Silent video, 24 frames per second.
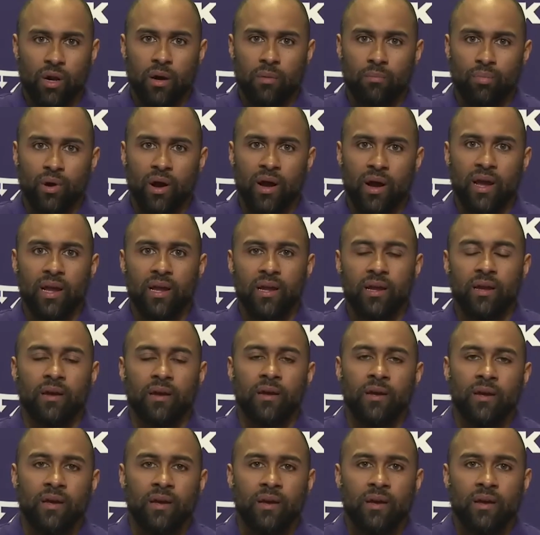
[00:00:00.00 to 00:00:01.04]
on break
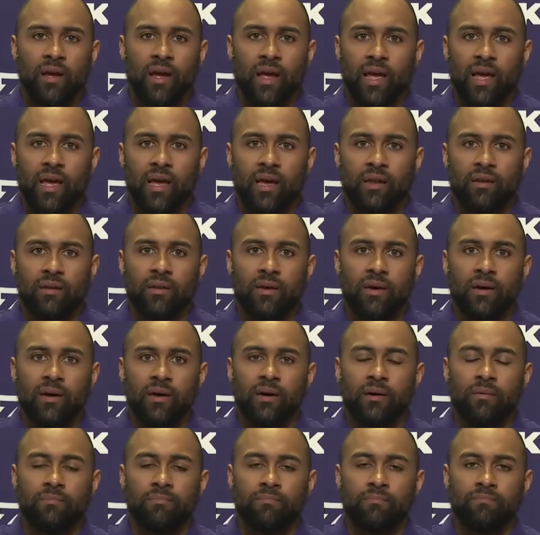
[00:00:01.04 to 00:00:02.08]
and
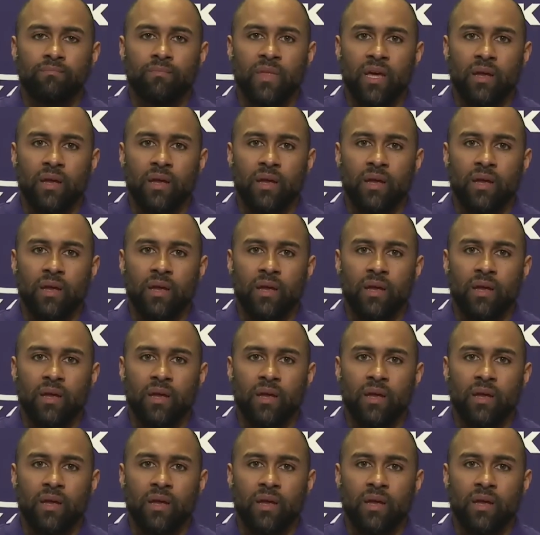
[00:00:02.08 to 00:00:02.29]
um,